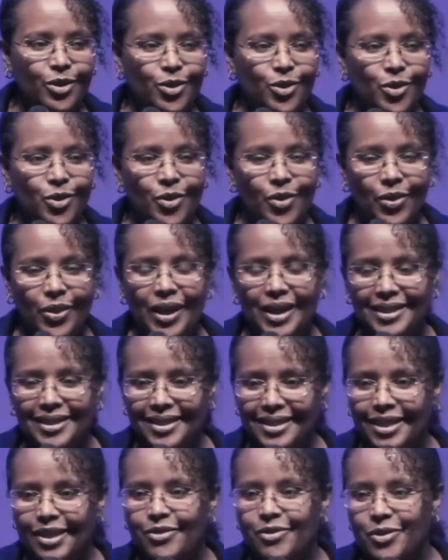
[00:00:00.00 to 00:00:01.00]
also
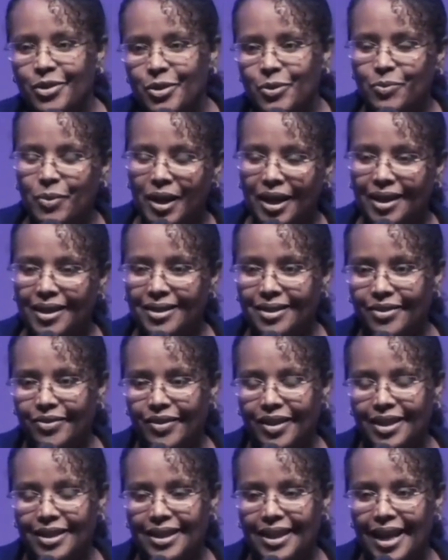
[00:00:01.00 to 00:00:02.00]
that suffers because
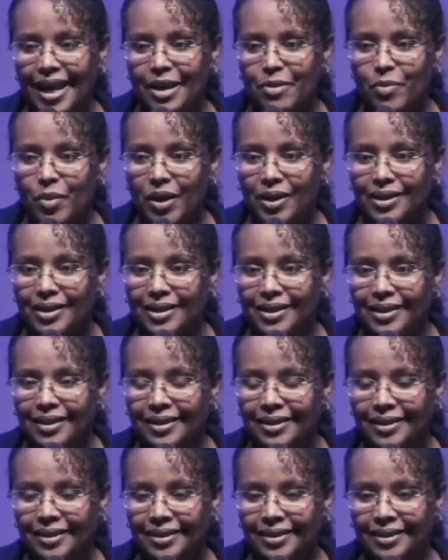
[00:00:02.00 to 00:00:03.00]
of these landmines.
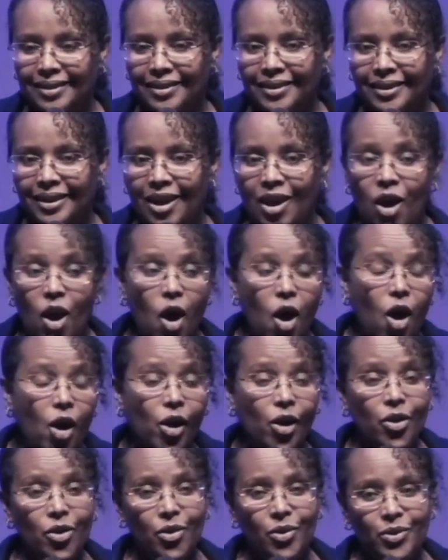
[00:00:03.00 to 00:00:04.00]

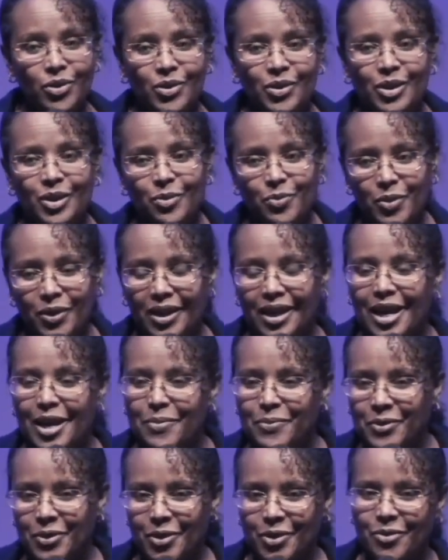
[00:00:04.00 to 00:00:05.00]
All of those could have been
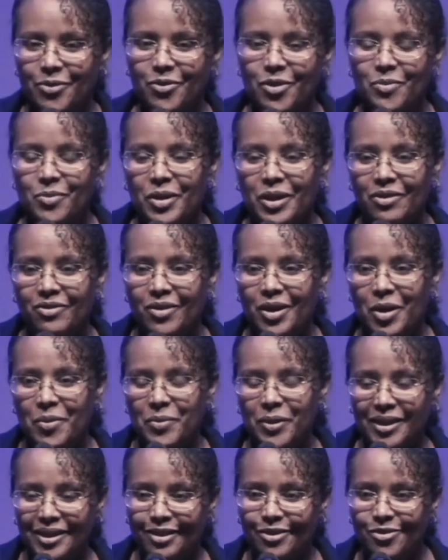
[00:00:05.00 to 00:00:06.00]
captured from an
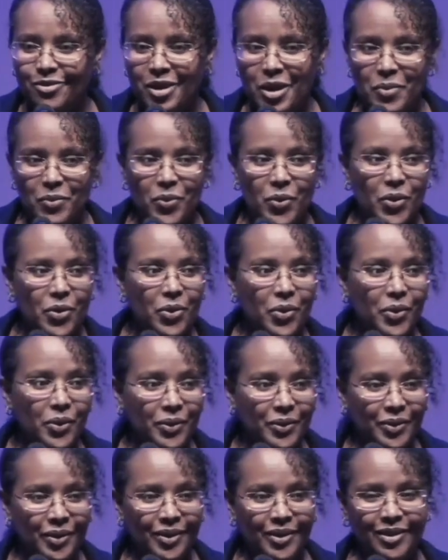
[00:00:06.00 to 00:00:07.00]
environmental framework, though,
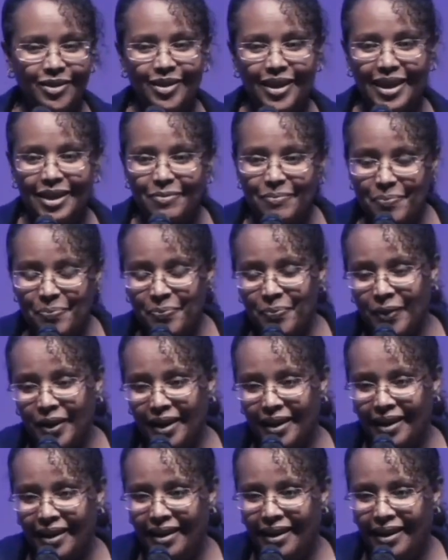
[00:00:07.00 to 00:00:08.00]
right?
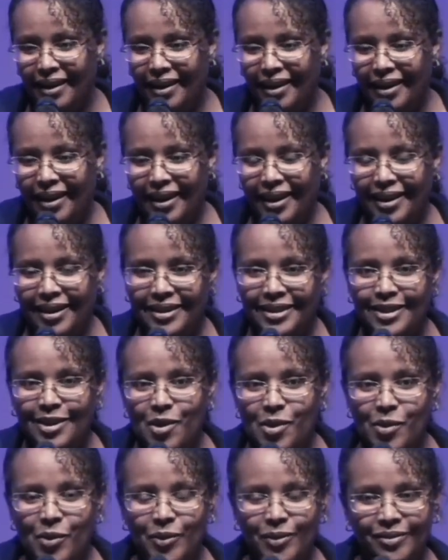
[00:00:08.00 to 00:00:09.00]

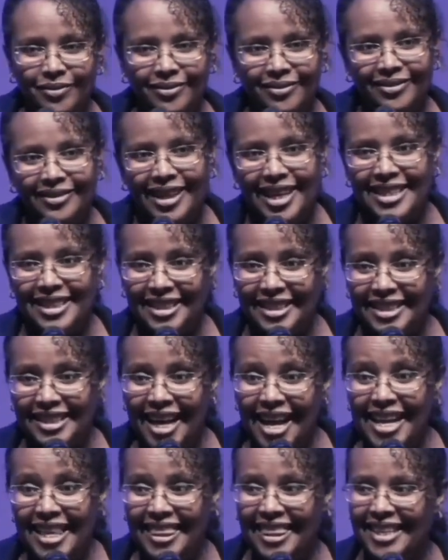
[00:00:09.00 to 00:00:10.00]
So, as a
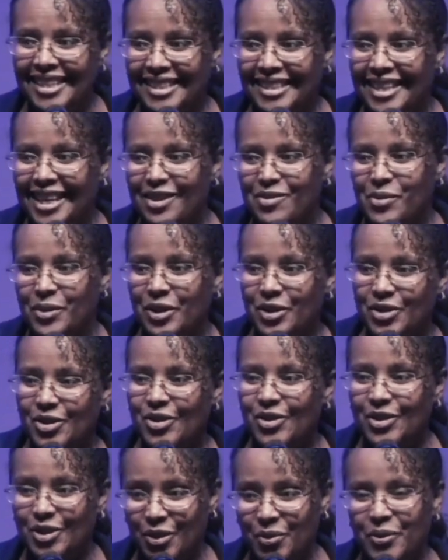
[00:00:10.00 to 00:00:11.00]
scientist, then, when
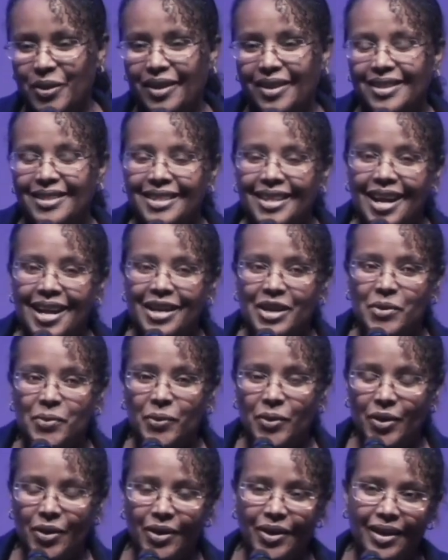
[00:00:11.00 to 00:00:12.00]
you're doing this kind
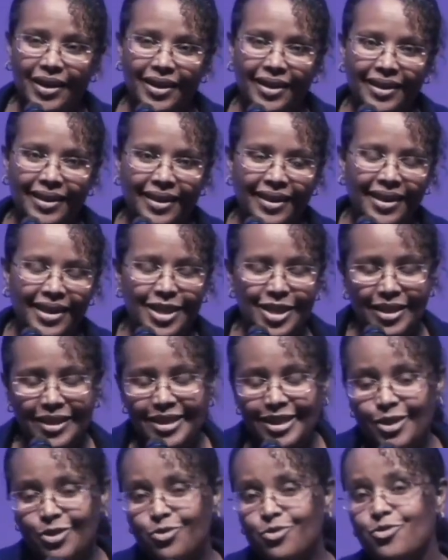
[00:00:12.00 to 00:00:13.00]
of work, it's
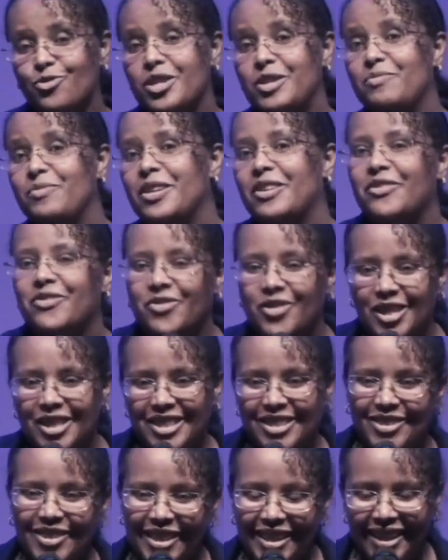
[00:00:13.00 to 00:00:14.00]
extremely
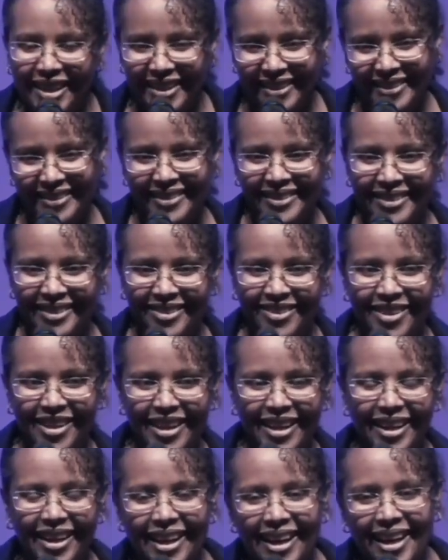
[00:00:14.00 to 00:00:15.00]
frustrating,
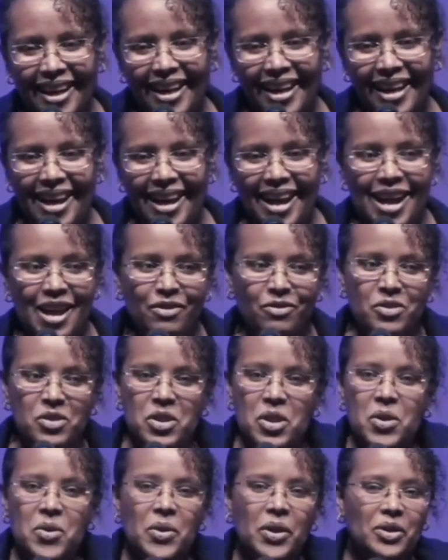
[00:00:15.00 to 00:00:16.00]
right? I have
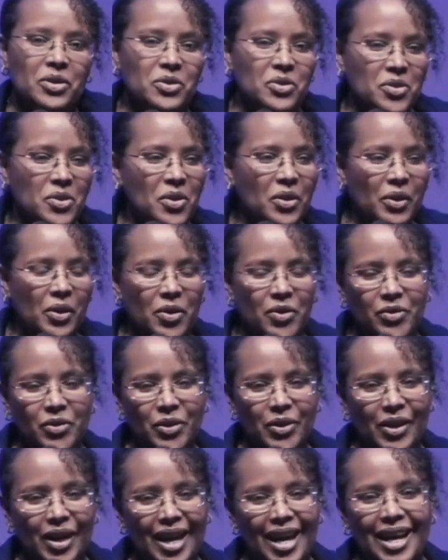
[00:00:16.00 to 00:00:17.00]
no control
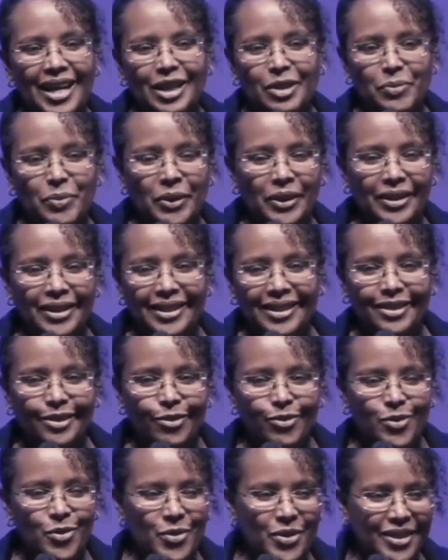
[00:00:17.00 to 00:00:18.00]
over the kind of
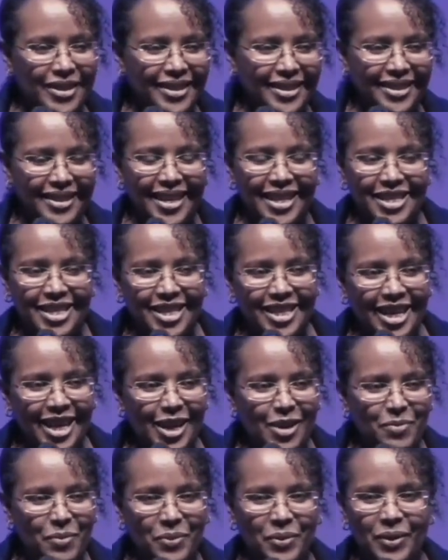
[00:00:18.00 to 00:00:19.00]
political forces that
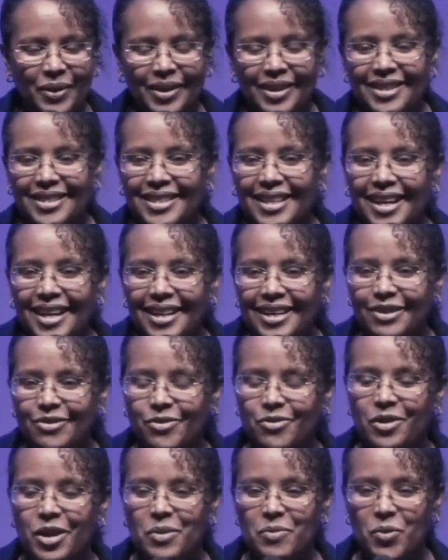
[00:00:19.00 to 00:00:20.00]
shape these kind
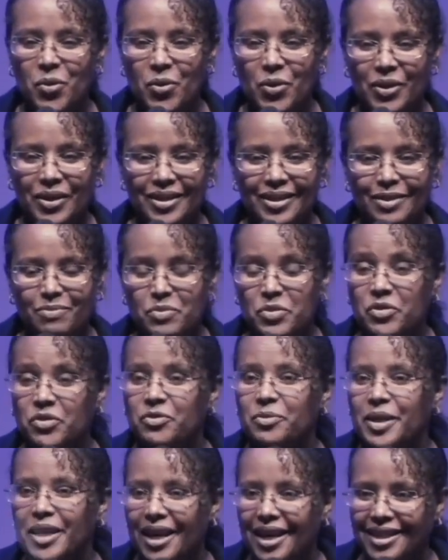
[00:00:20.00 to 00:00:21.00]
of frameworks and
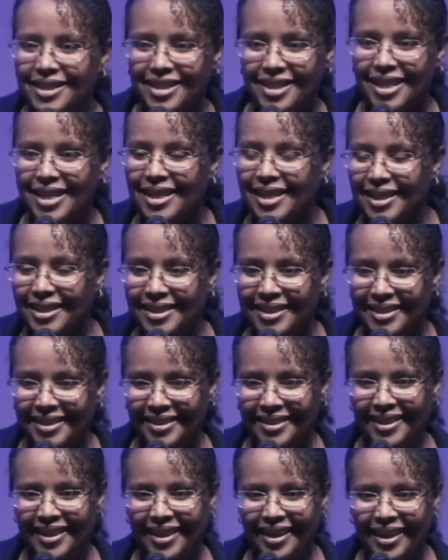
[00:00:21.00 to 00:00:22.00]
movement agendas.
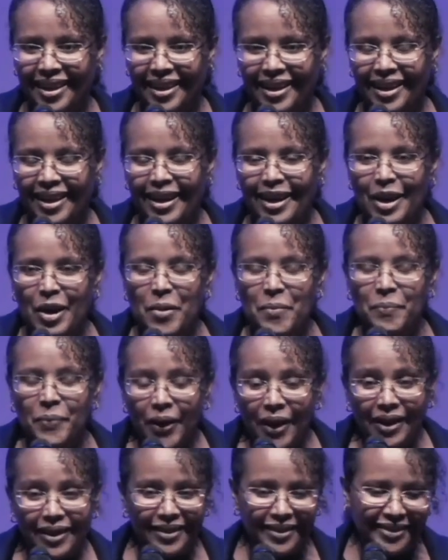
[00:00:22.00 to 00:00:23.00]

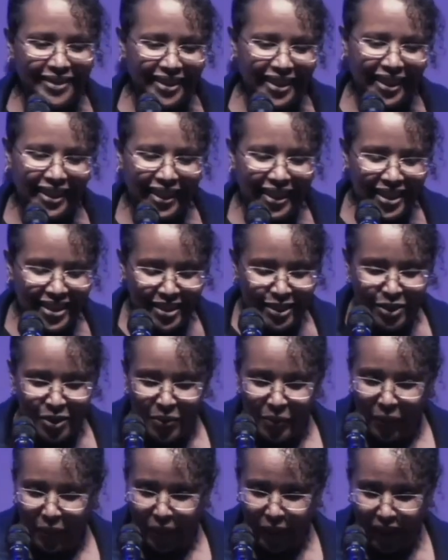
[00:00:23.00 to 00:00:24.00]
But at least
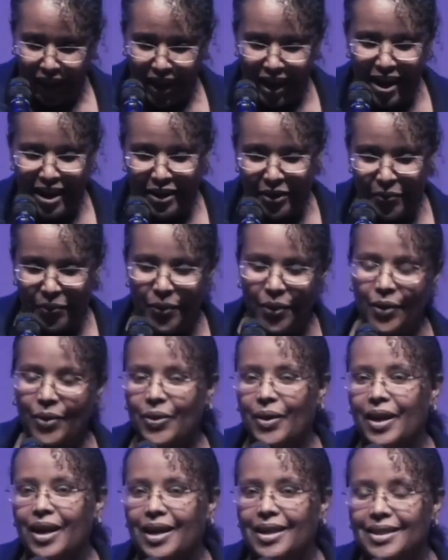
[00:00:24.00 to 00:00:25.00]
doing the kind of
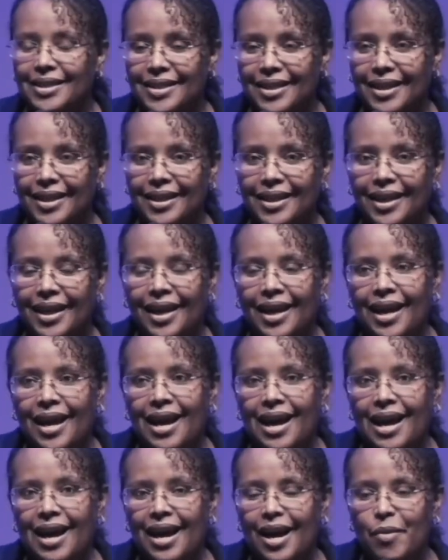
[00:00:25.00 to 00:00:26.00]
work that I did,
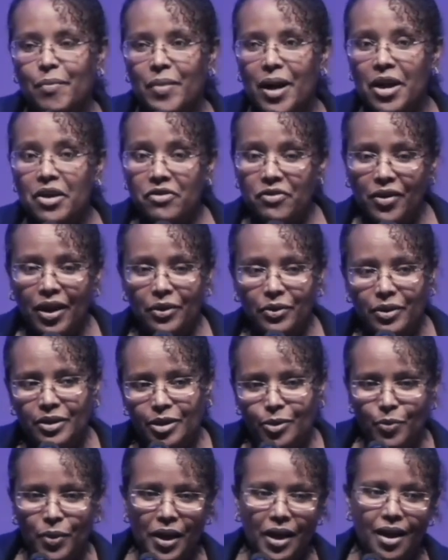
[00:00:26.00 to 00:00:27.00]
um, I found
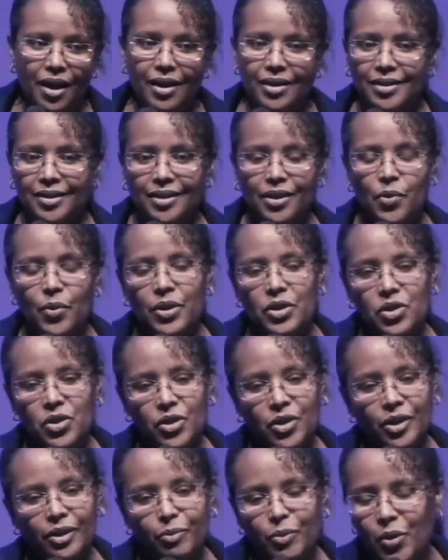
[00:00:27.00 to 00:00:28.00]
it to be
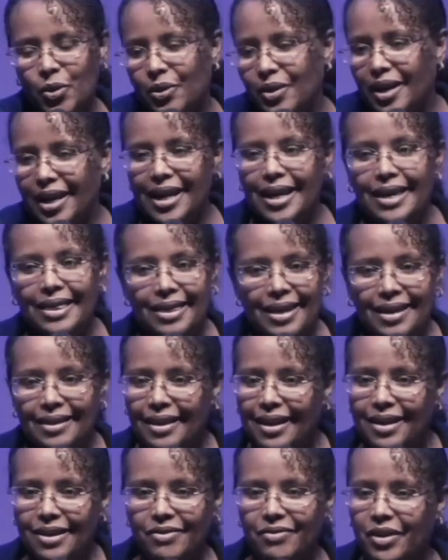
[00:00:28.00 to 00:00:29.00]
consequential more than
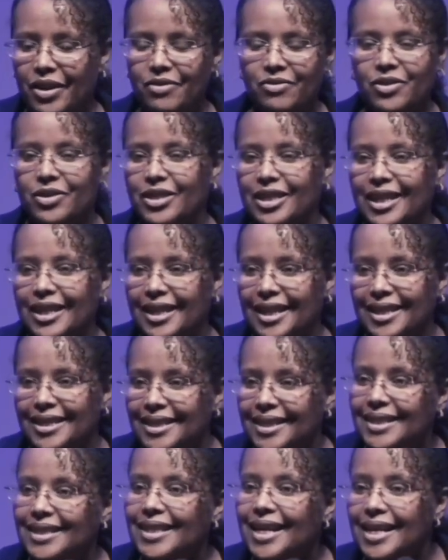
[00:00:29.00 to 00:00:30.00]
anything that I've ever done
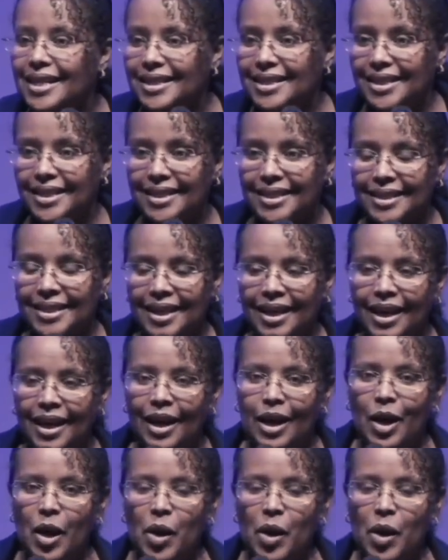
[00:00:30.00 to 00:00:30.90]
as a scientist